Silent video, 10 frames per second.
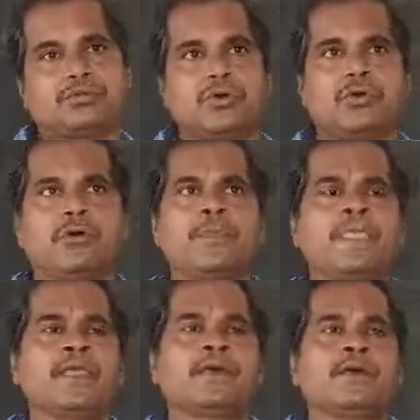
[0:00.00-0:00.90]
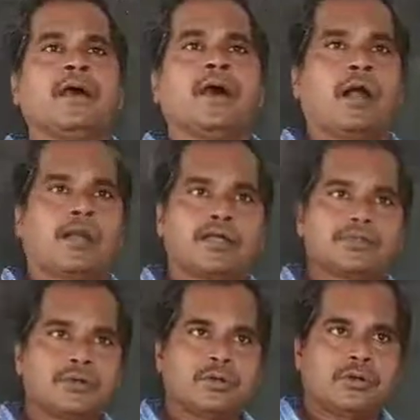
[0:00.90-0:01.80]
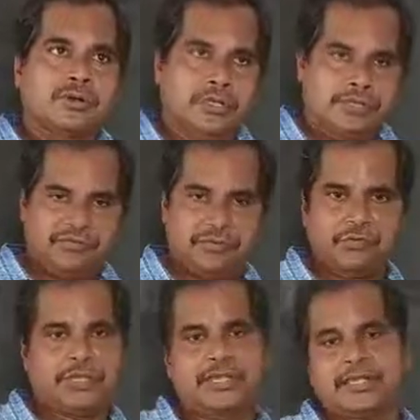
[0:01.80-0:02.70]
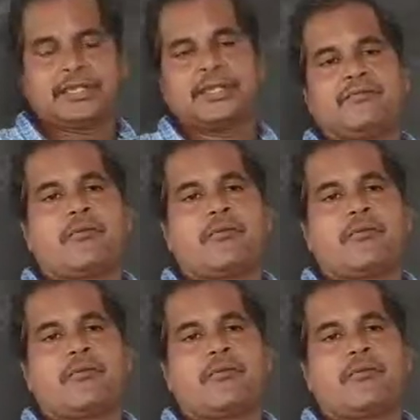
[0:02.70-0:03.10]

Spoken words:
So, and also if you take any